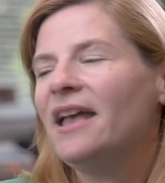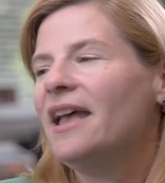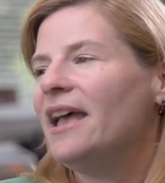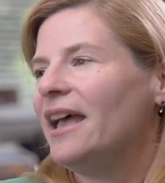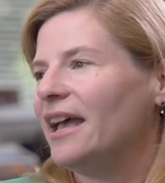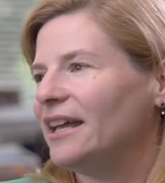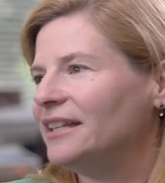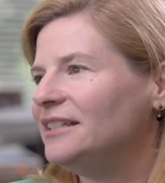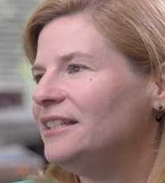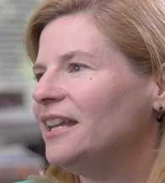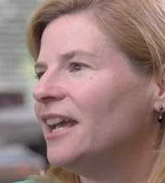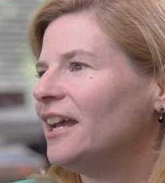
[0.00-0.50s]

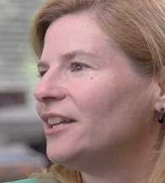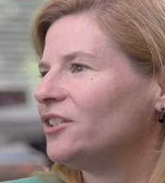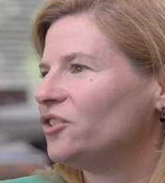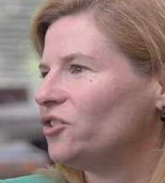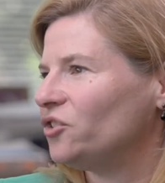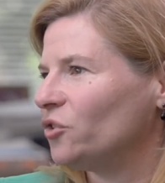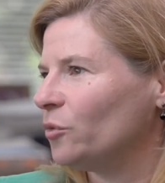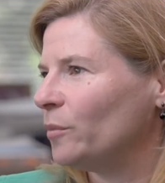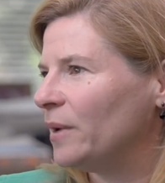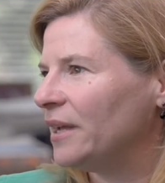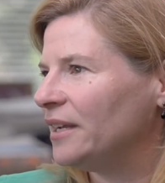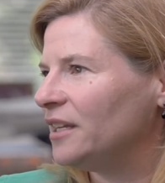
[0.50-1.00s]
and yet
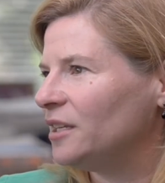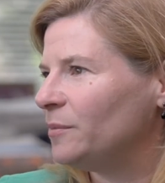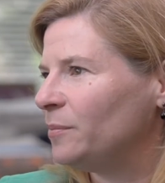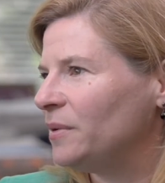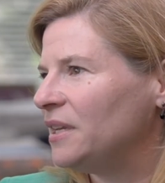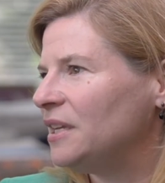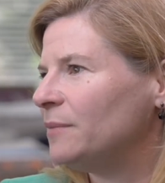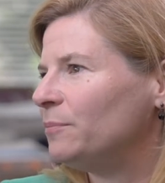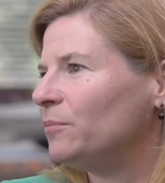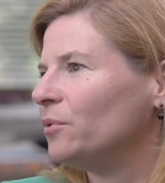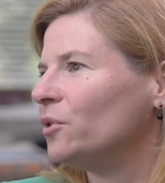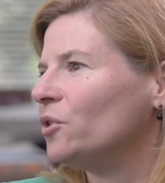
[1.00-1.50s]
so many
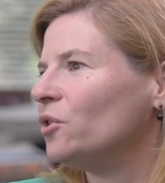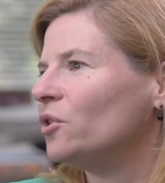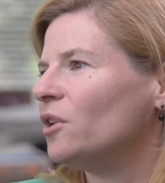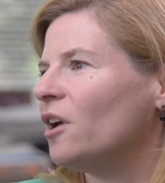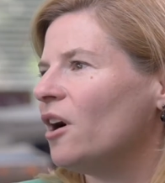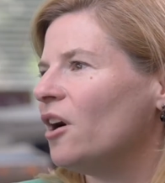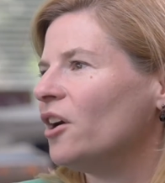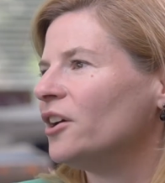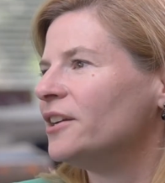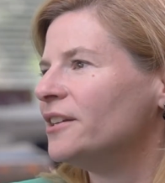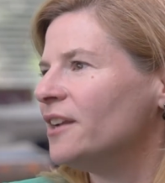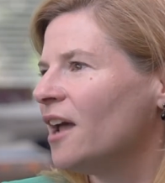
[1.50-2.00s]
people
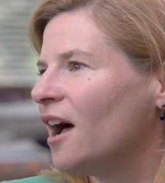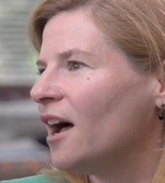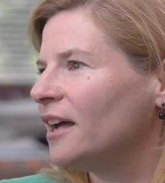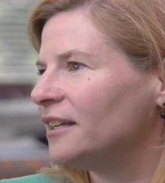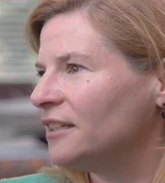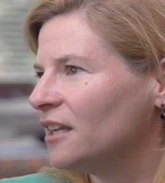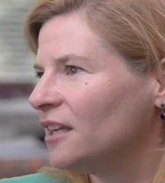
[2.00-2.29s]
are not